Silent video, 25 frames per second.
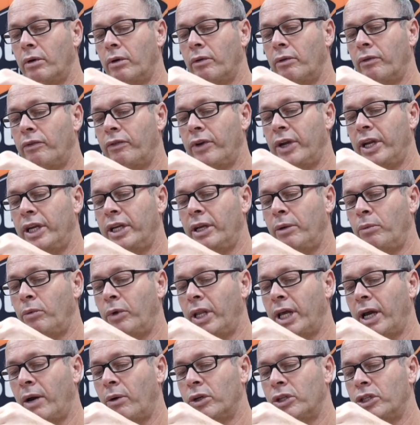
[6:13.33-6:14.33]
feed in with
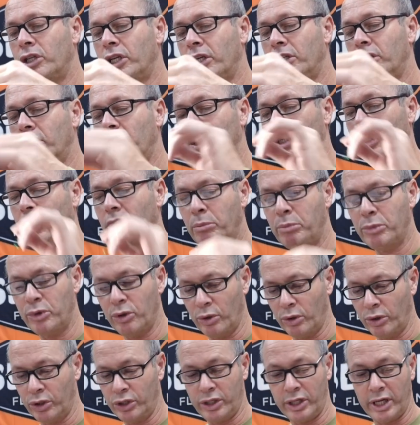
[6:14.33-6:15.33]
our scissors and a
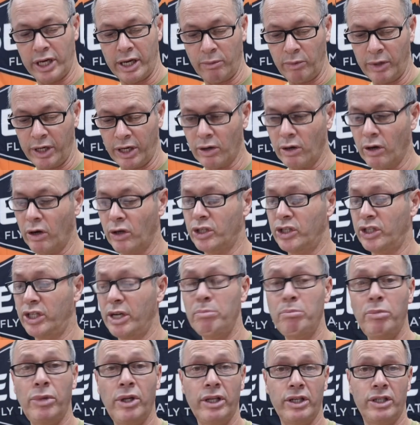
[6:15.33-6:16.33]
push. There we go.
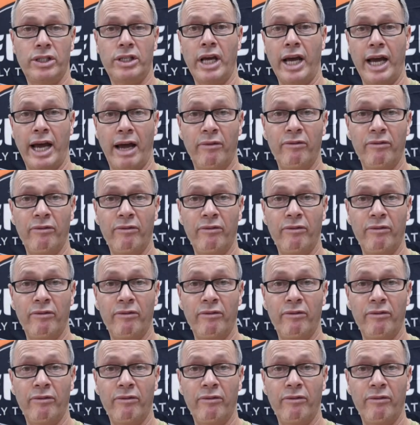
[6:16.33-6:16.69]
Simple as that.